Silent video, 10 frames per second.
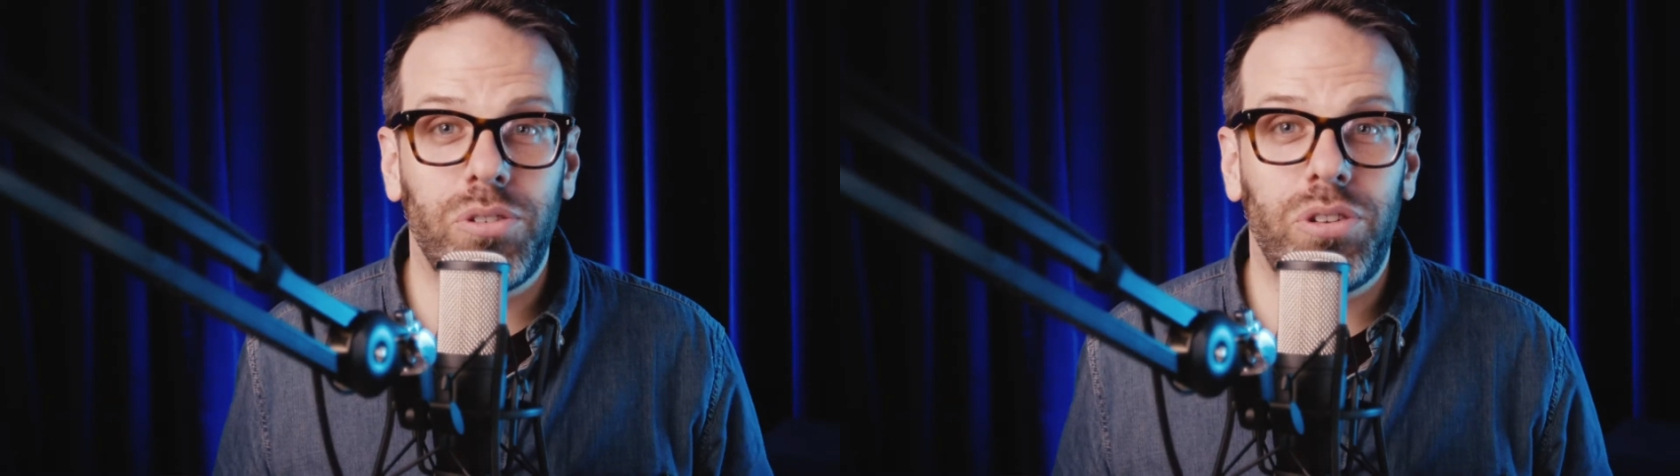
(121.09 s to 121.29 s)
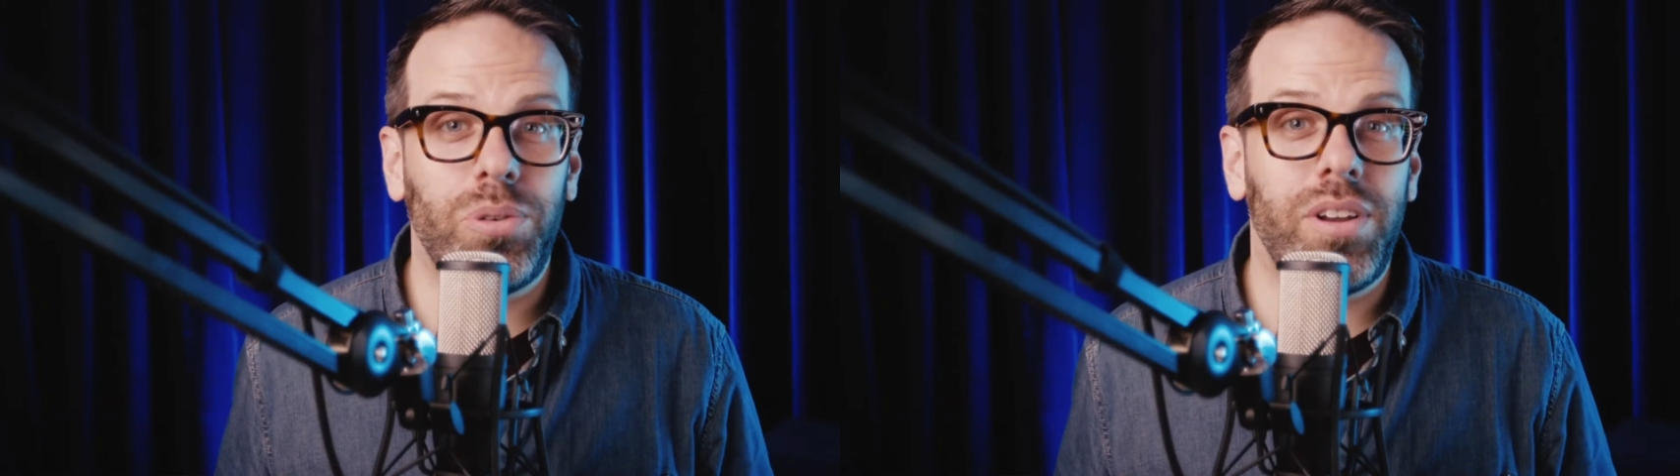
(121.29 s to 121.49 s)

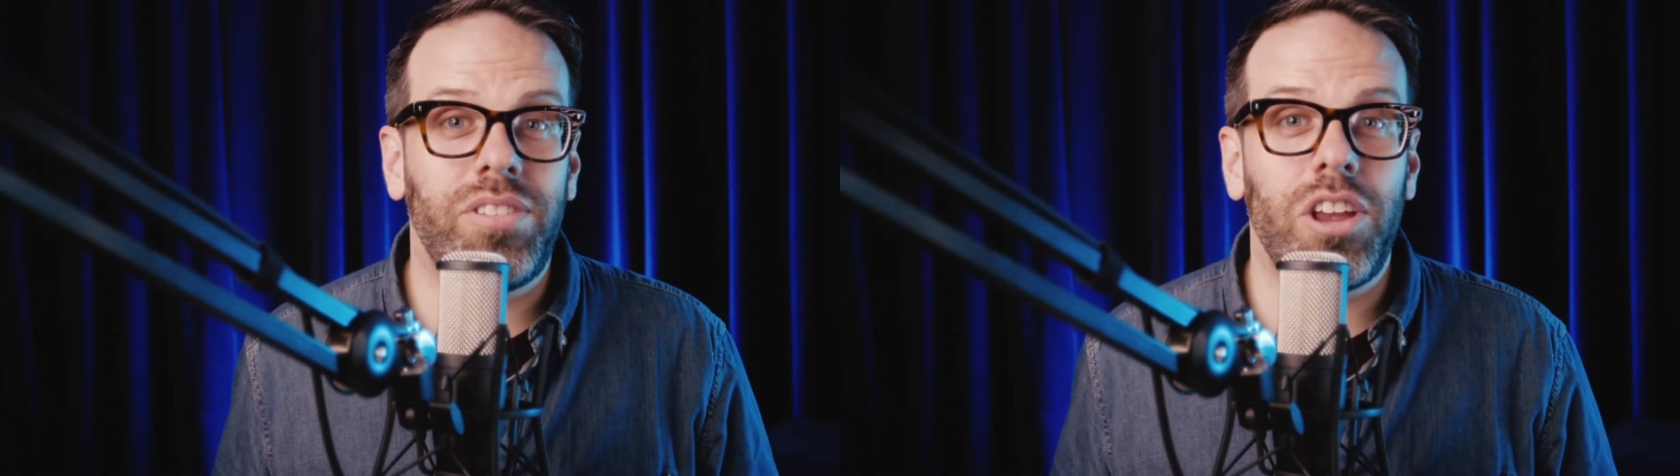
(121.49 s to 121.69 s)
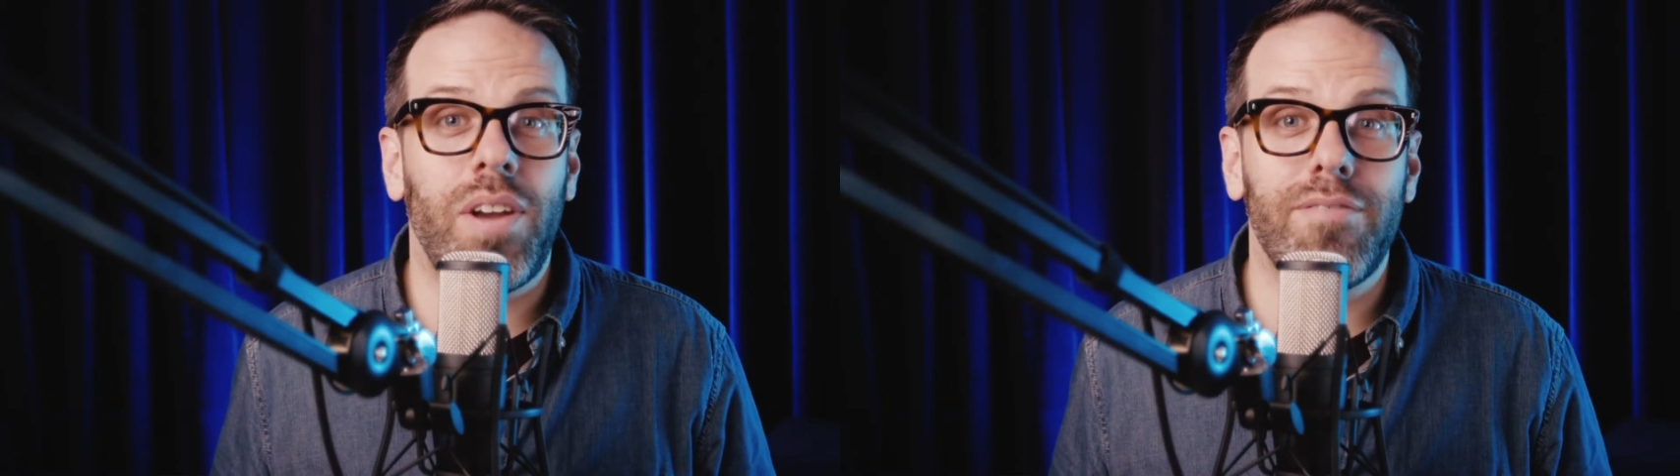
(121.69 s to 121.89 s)
2 is
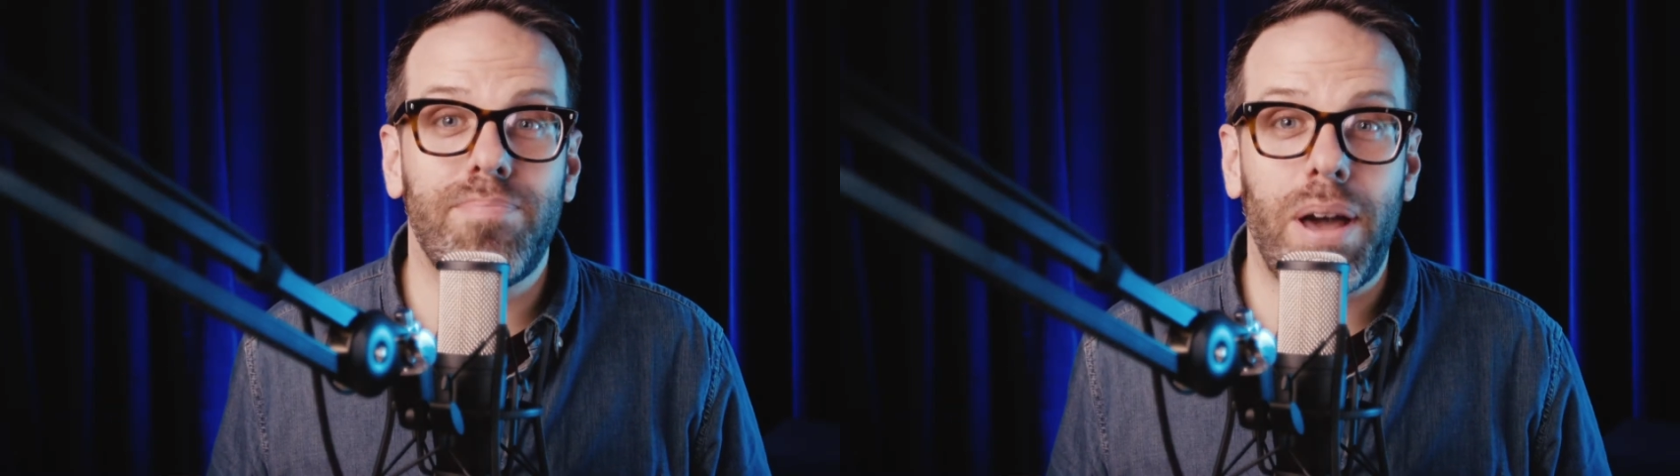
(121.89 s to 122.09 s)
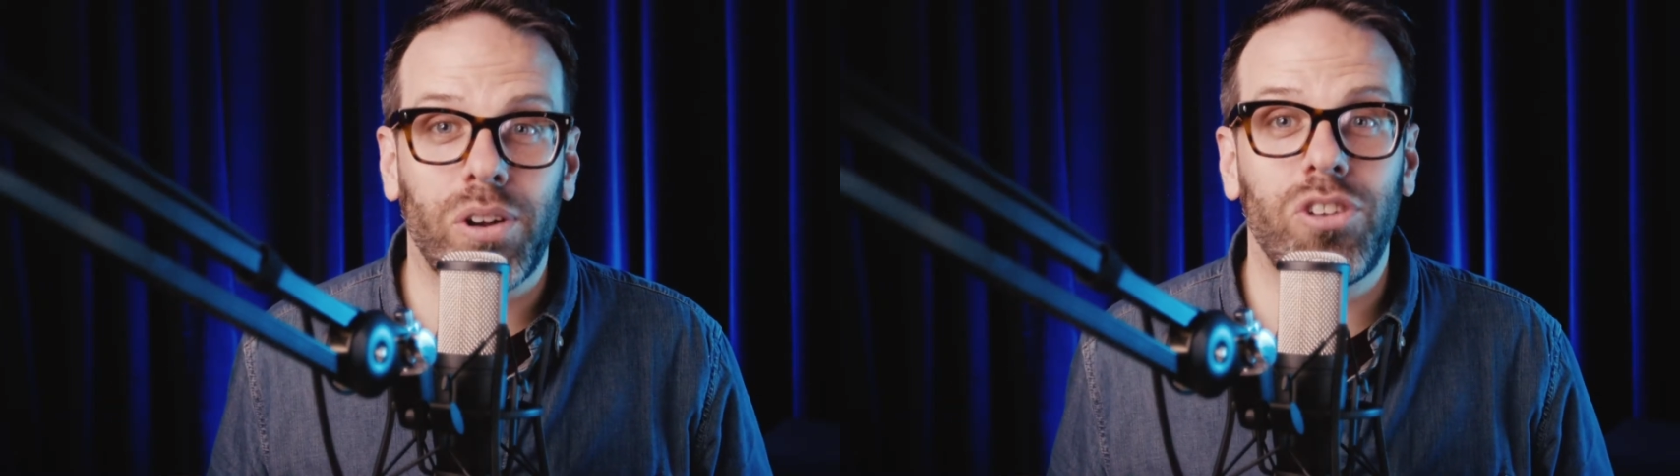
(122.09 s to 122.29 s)
that you have
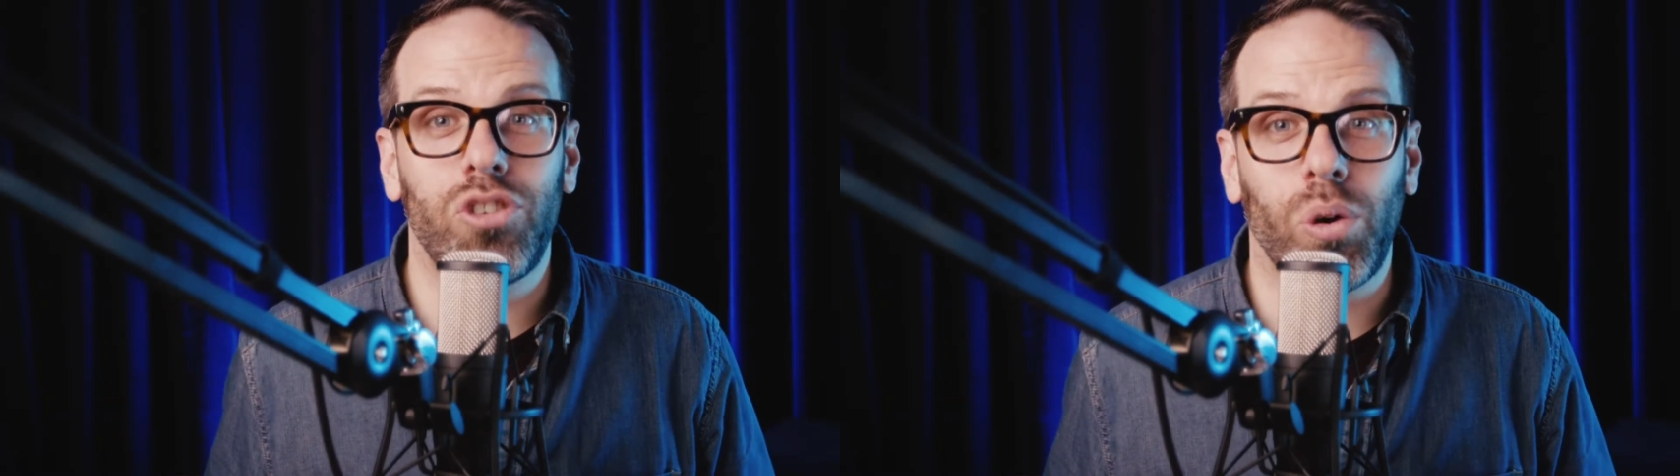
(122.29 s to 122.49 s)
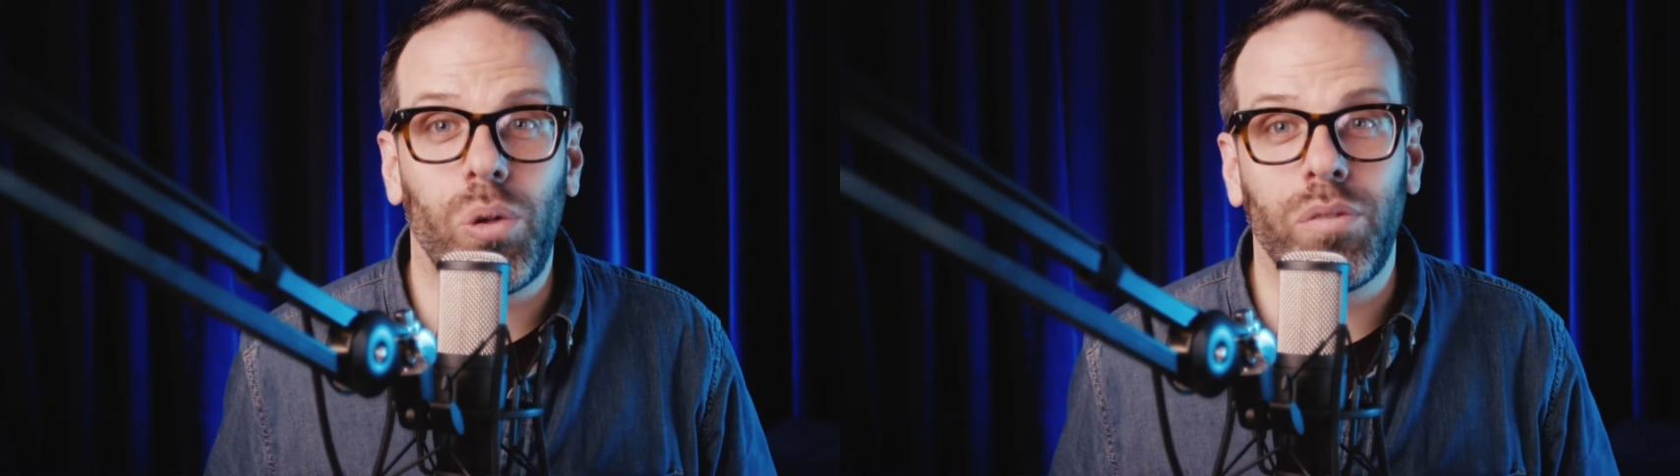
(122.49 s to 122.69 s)
better
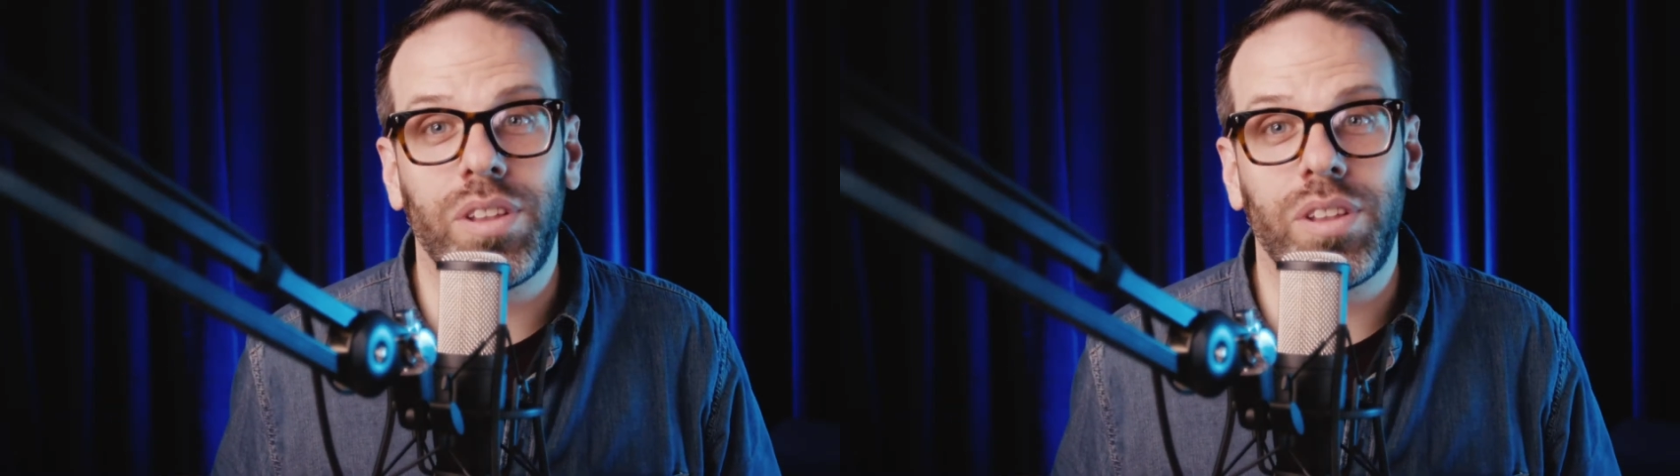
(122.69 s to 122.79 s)
control over